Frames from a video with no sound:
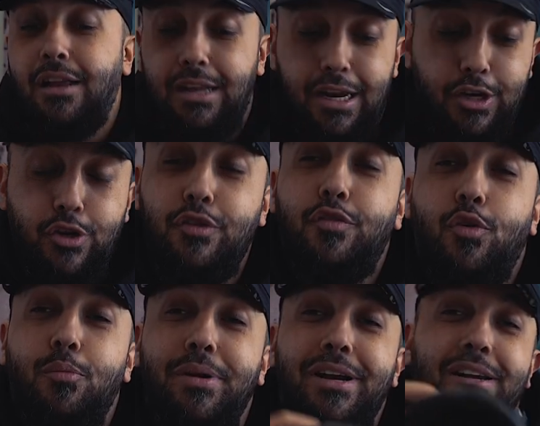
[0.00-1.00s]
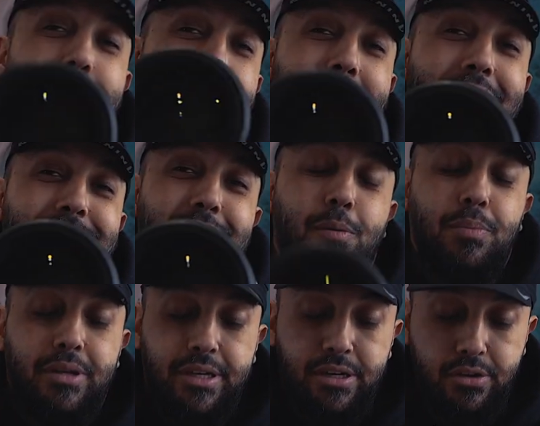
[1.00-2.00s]
a lot of good for me in the past couple
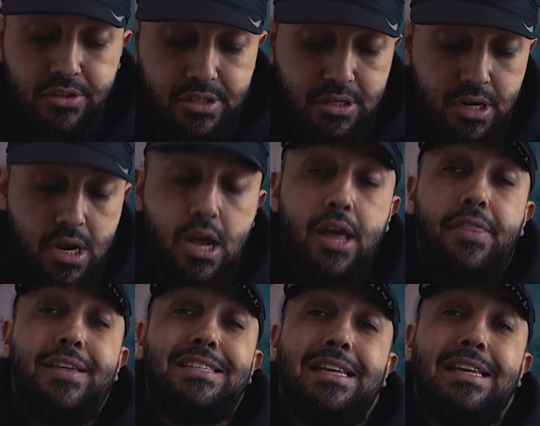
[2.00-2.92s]
of years. This